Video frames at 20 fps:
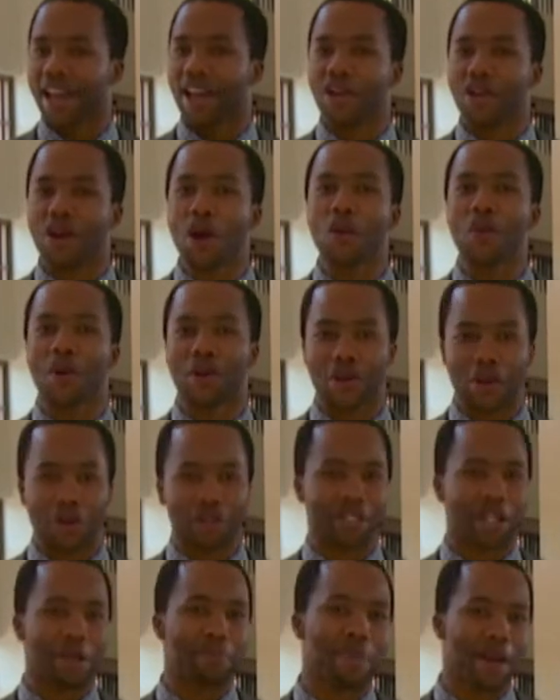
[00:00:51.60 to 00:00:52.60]
And no one knows
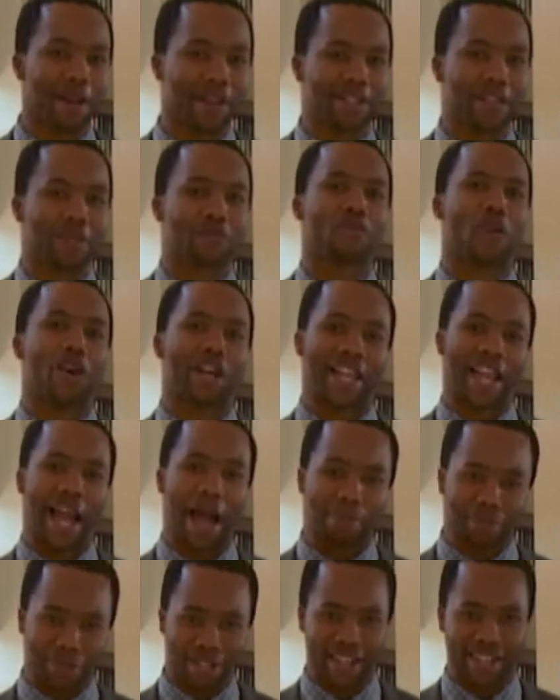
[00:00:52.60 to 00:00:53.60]
that better than Ronnie
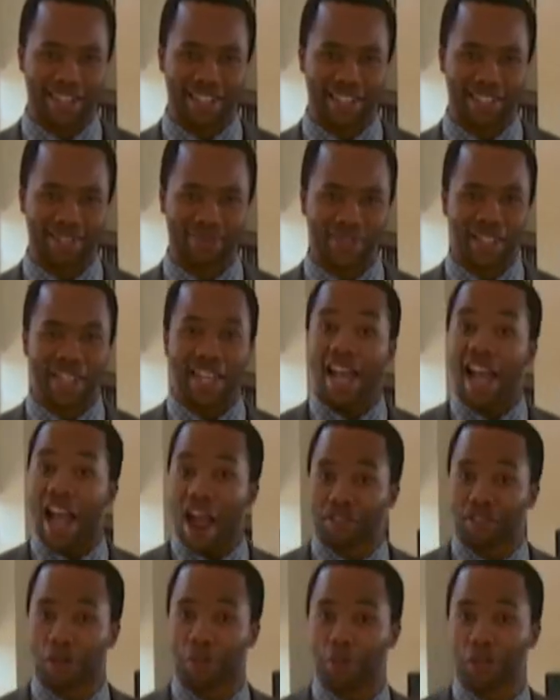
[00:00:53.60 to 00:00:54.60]
Apteker.
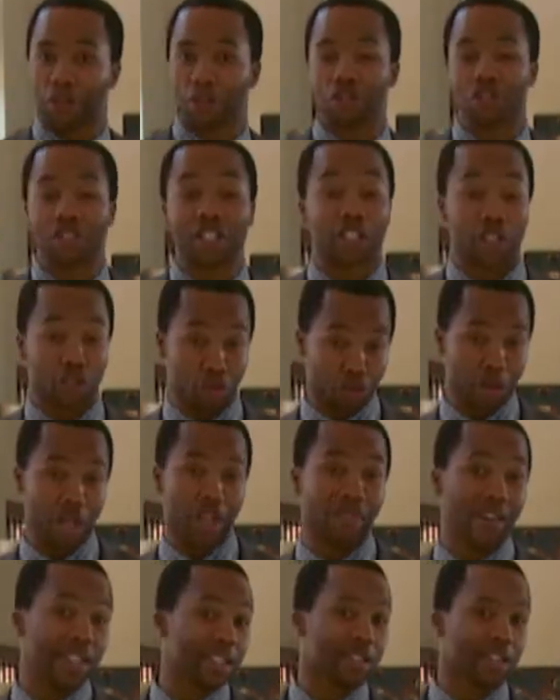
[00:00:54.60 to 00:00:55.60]
After producing a string
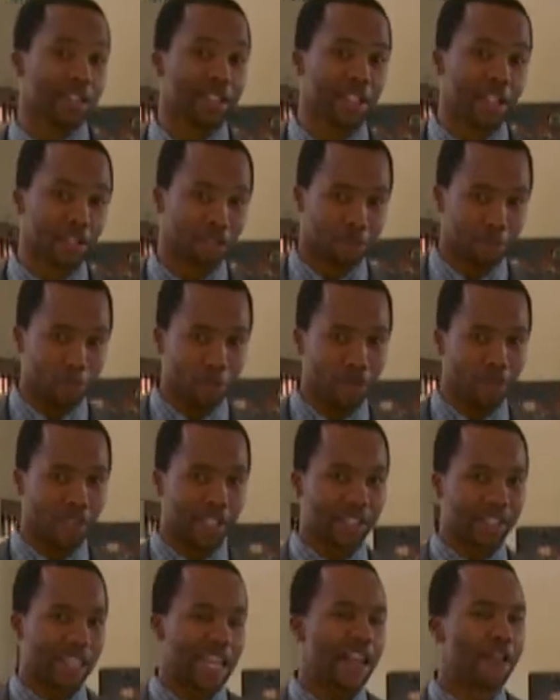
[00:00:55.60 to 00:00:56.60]
of unsuccessful
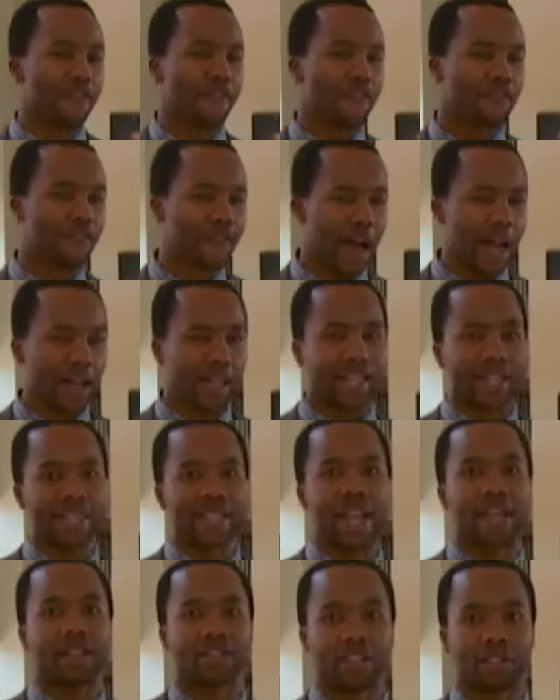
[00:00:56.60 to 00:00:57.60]
movies, he finally
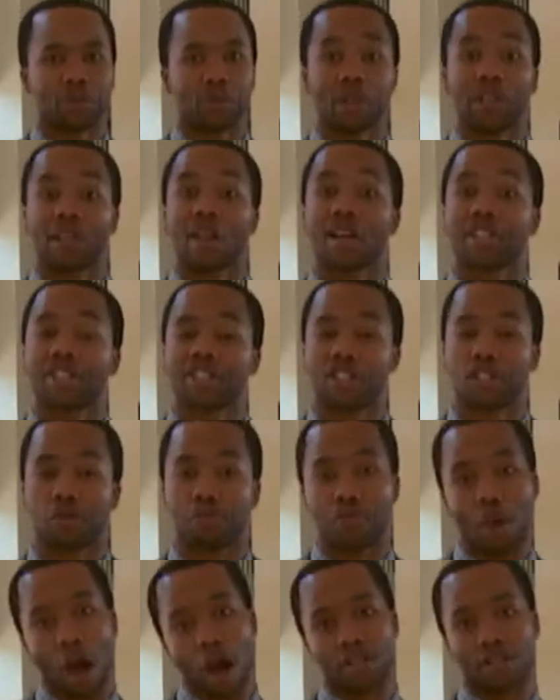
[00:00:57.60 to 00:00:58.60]
nailed it with last year's
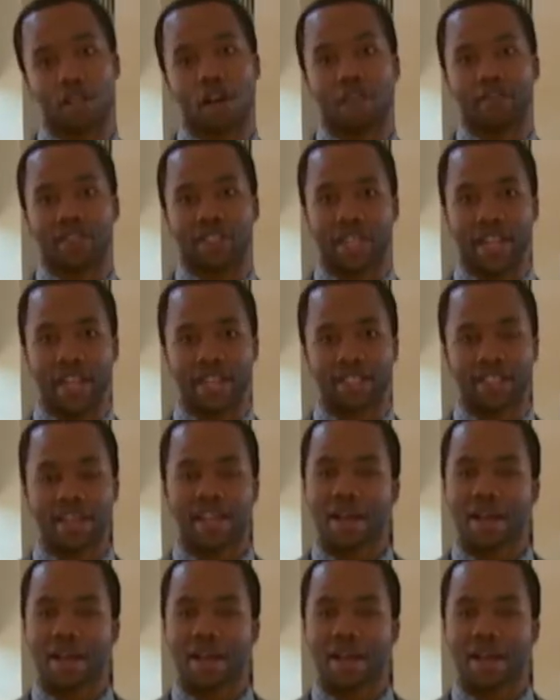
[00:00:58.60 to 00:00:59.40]
box office hit,